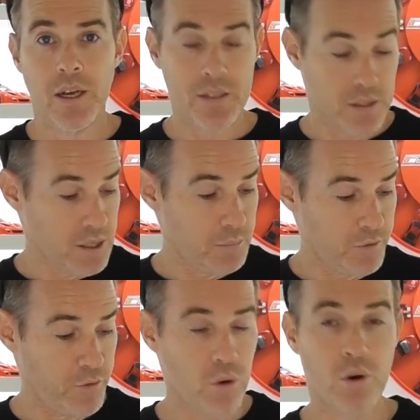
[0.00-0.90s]
as I said
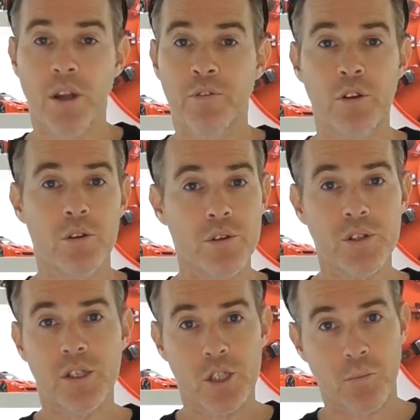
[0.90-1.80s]
before, if you're
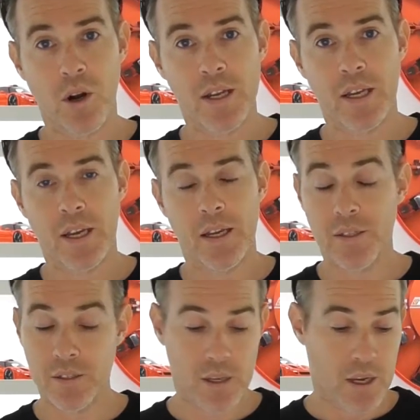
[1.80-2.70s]
using spray
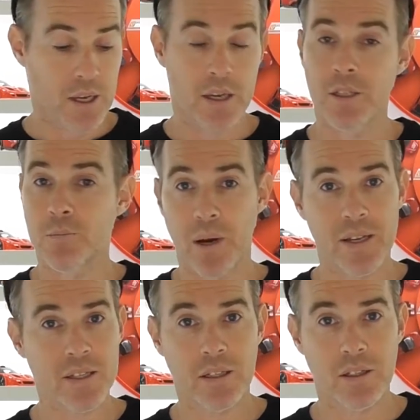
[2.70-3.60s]
cans, it's
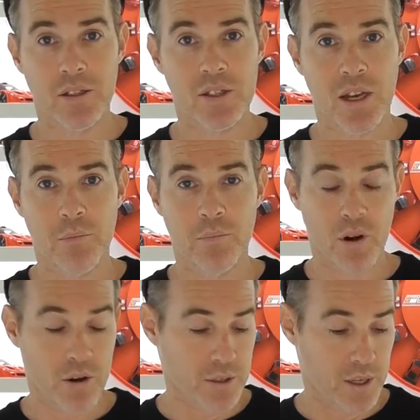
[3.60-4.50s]
basically the same
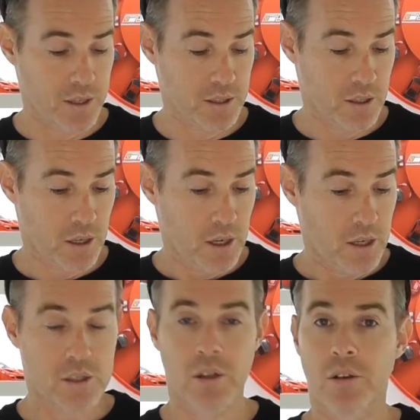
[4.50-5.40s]
process.
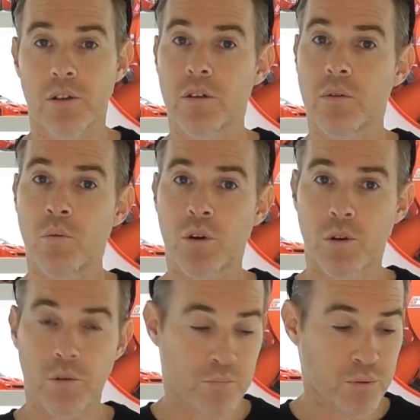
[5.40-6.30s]
So you want
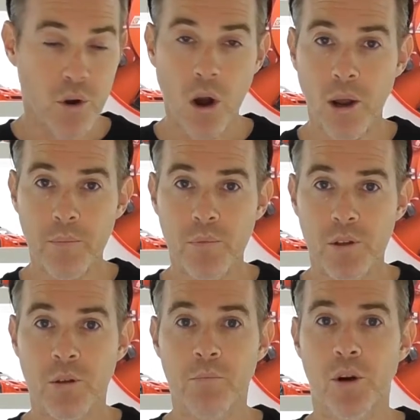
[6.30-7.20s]
to
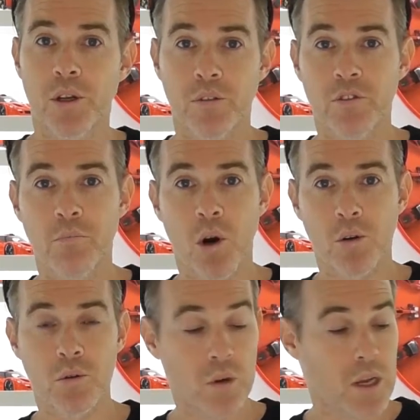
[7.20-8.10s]
prime the body of the
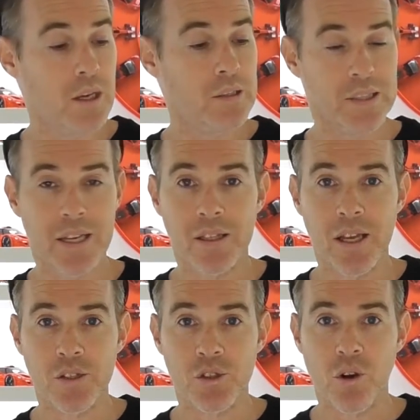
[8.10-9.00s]
model, let
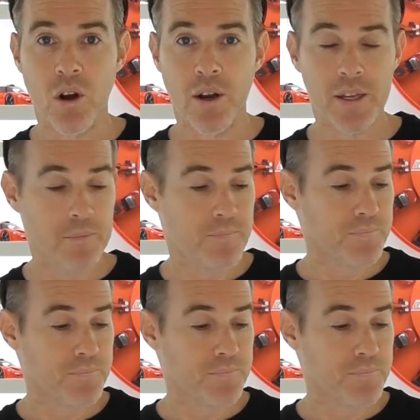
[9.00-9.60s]
that dry,